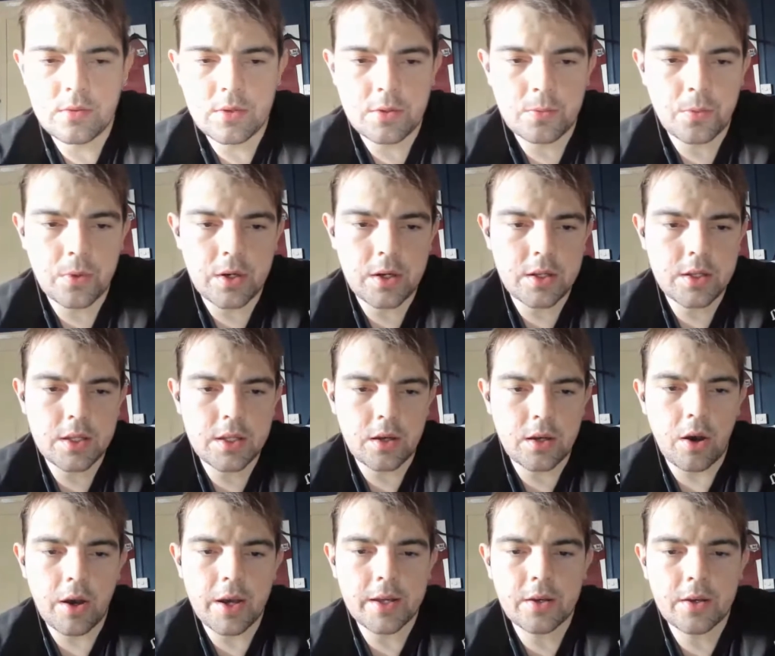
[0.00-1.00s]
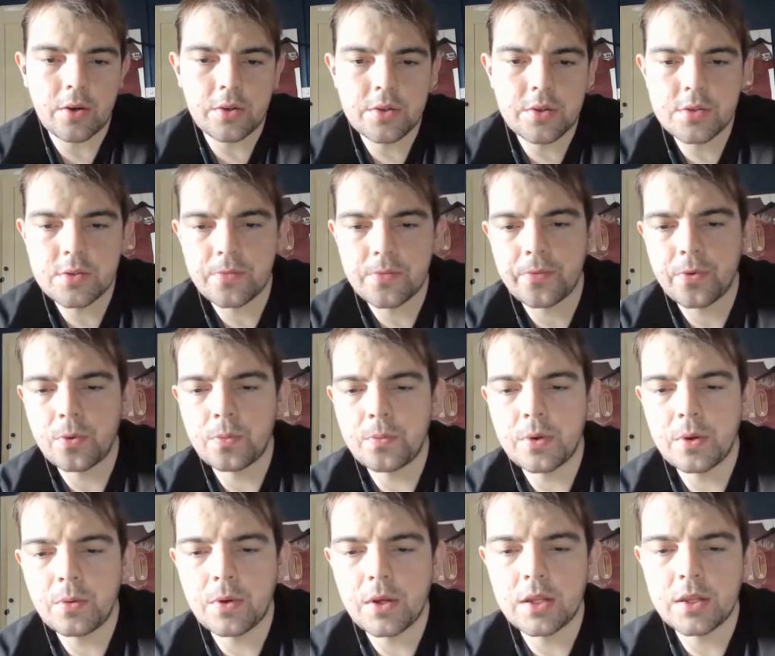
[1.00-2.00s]
one of the icons of Formula
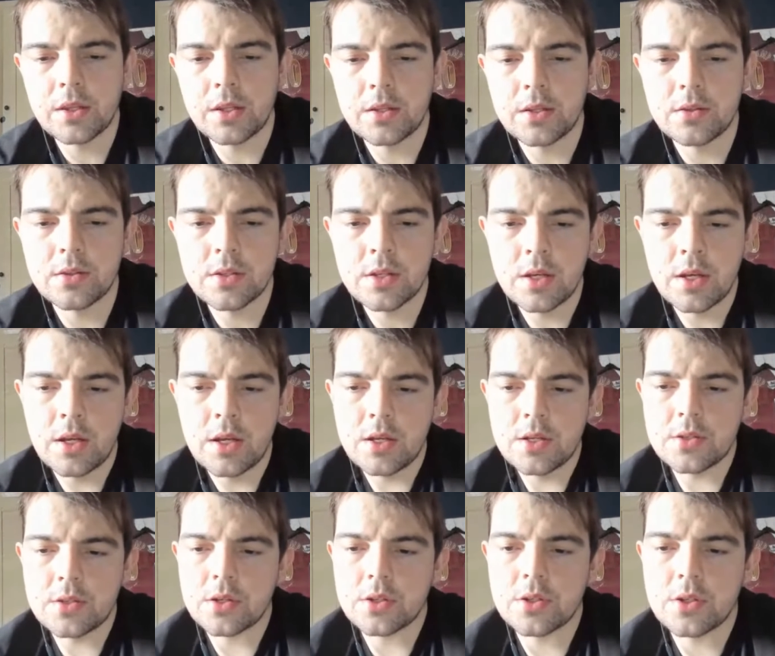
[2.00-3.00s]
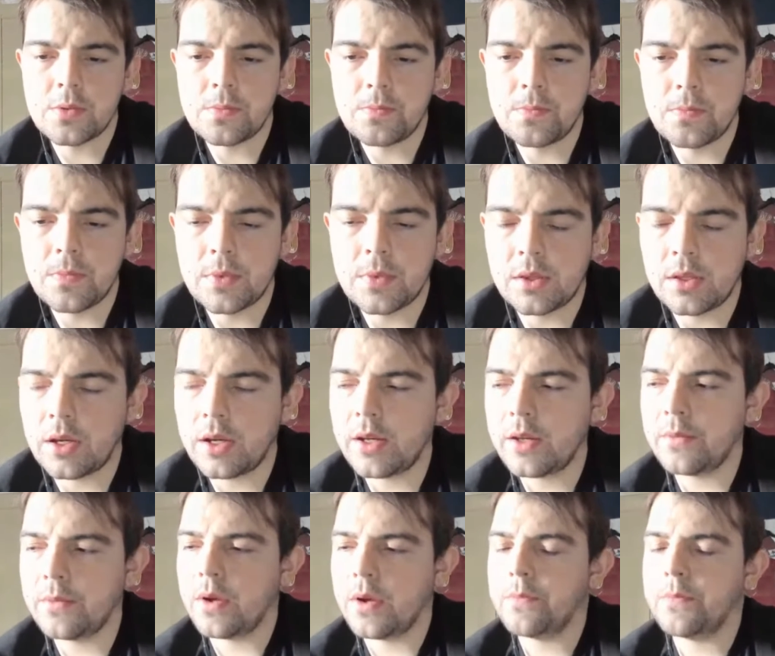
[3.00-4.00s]
One and such a
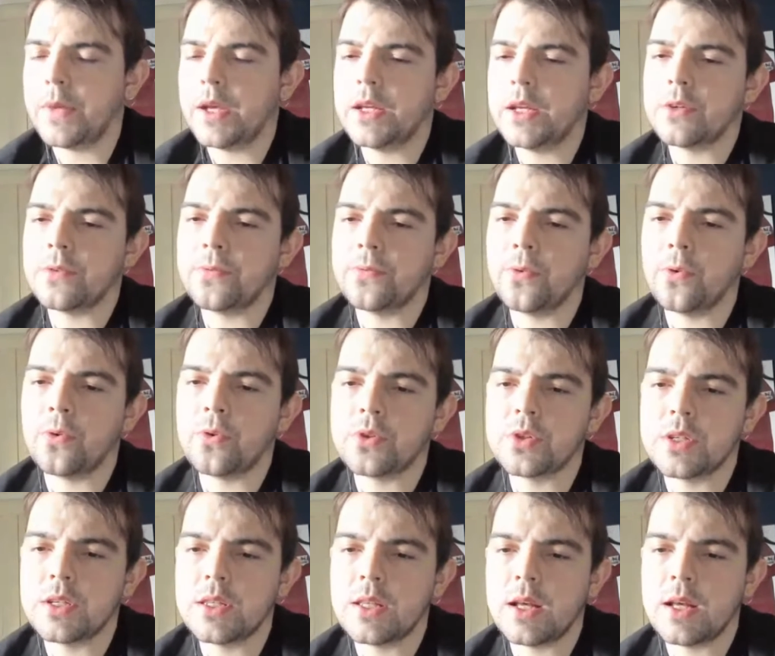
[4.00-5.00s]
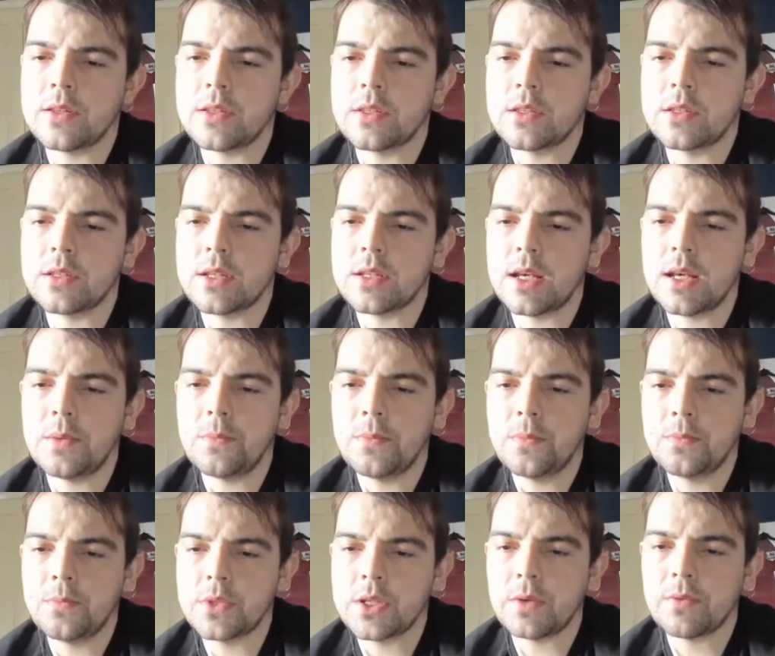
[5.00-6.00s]
major force in that team,
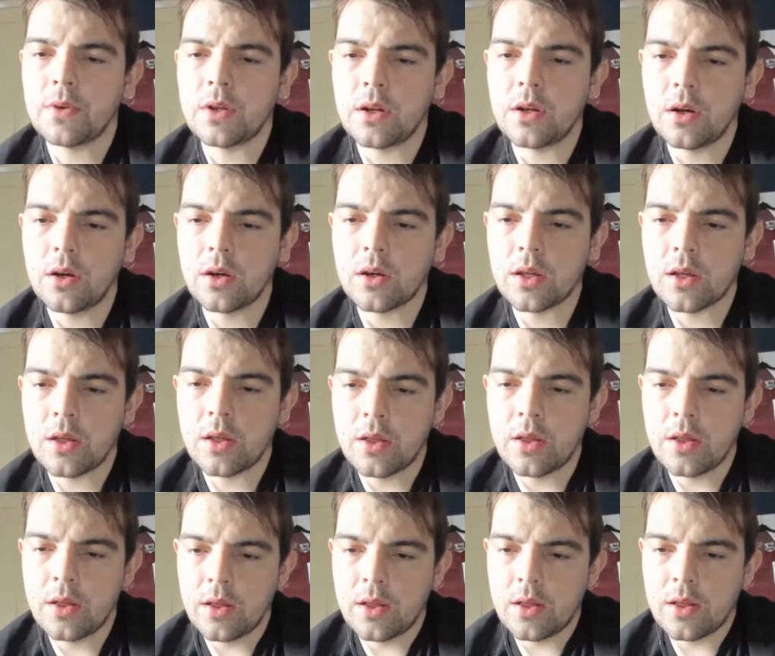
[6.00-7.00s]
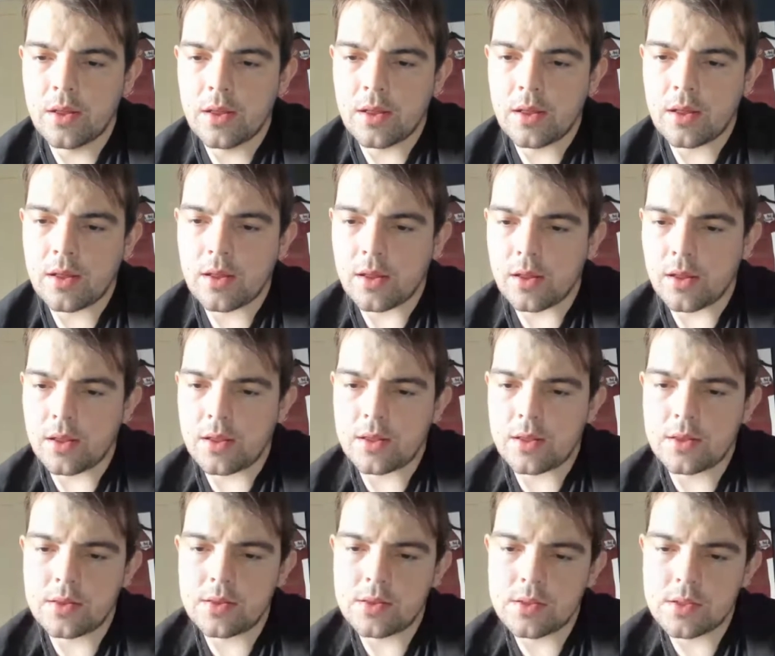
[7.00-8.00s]
Jim Clark,
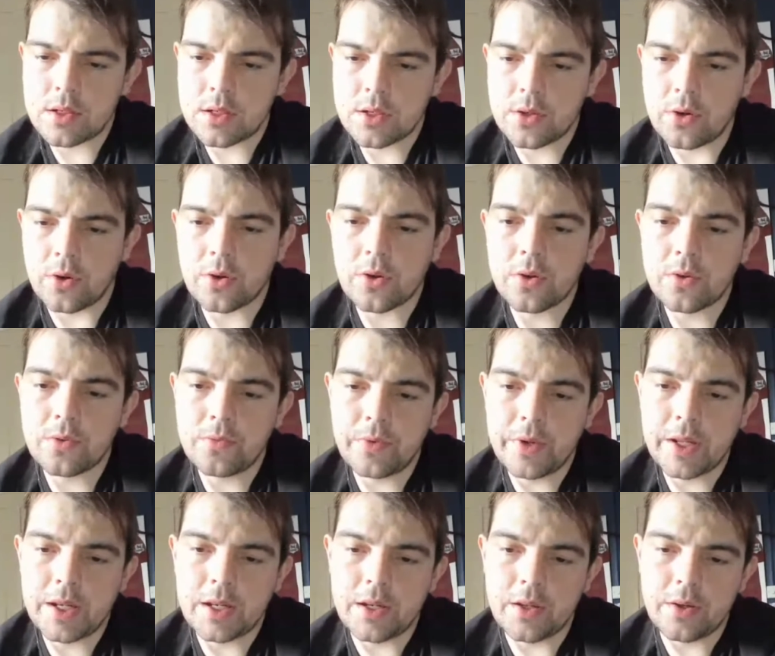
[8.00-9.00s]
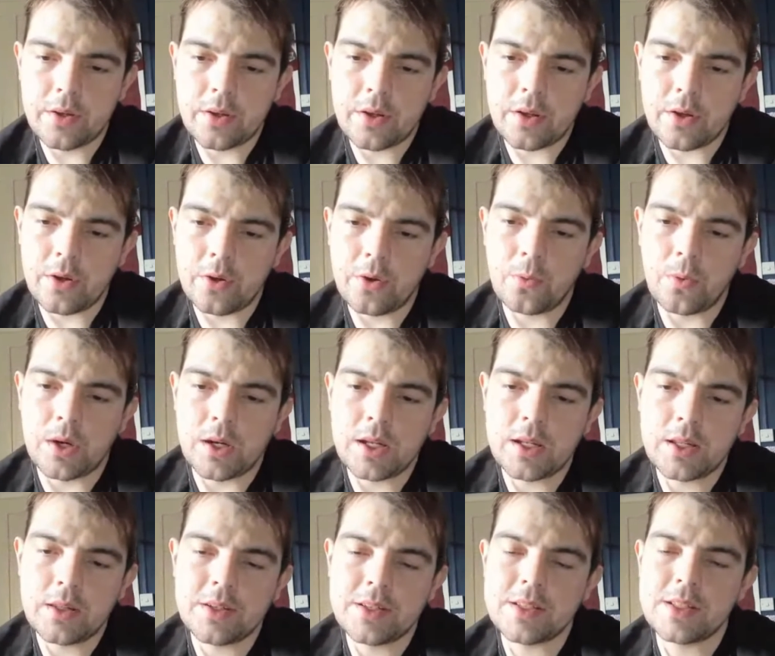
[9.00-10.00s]
and Jochen Rindt, who won it
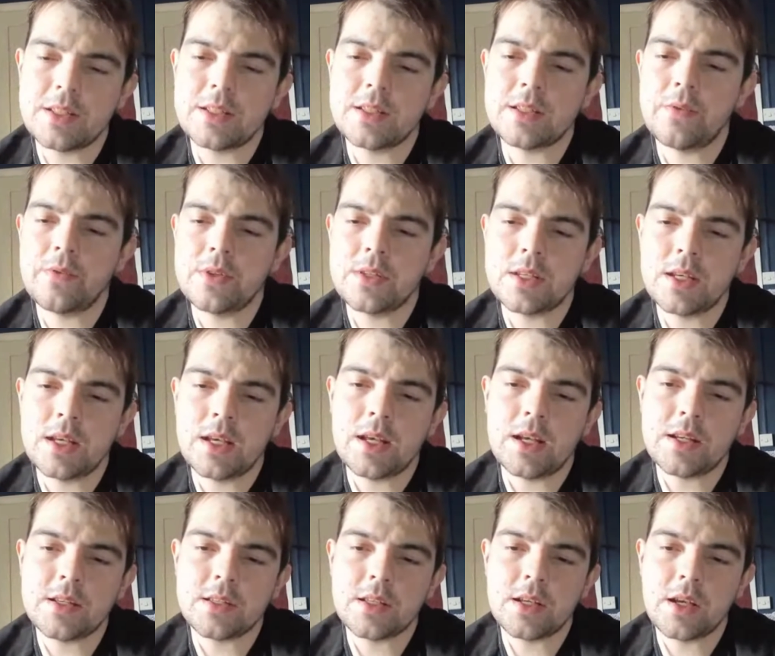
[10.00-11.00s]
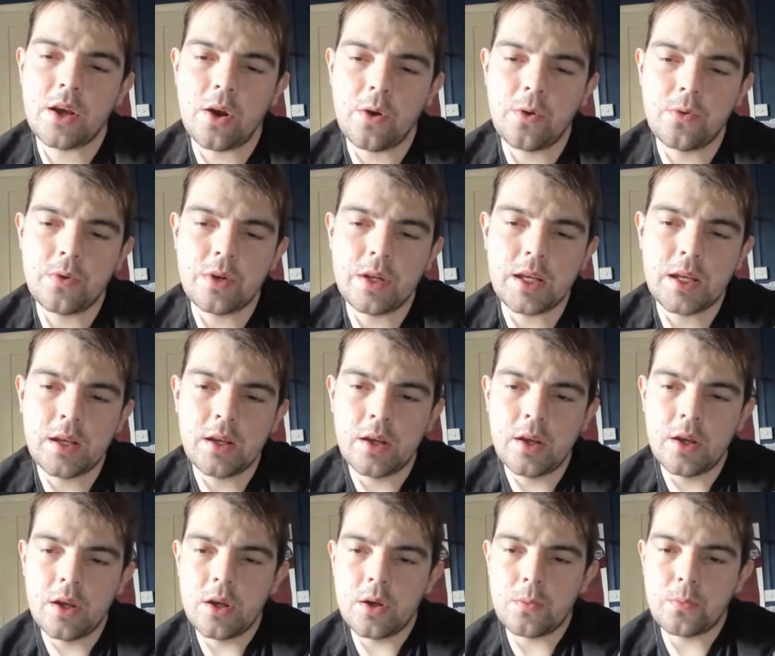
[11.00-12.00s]
in 1970 as the only
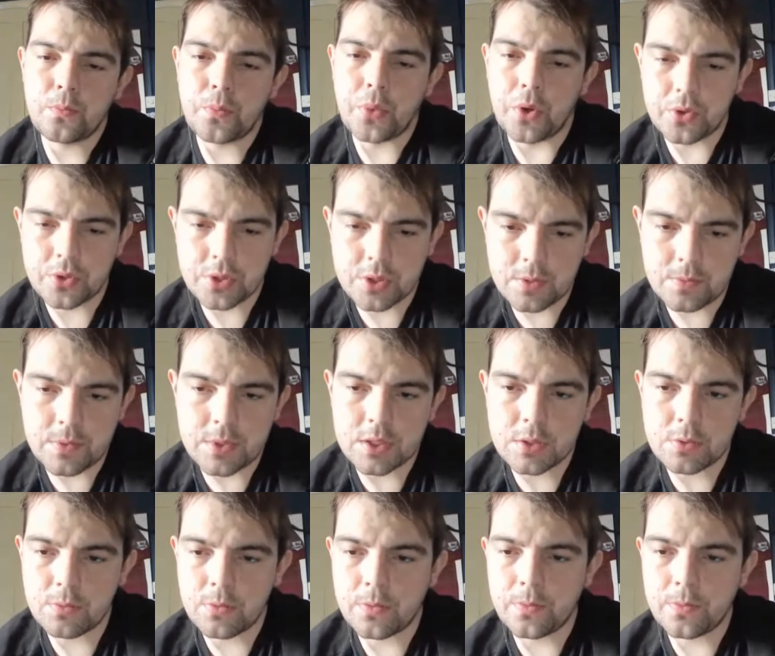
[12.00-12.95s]
posthumous